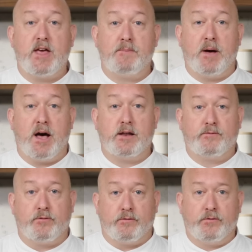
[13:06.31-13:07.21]
that
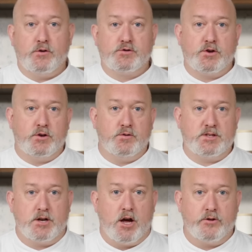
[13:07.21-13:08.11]
pod for future
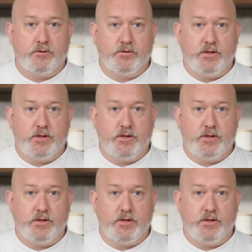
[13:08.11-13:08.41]
use in other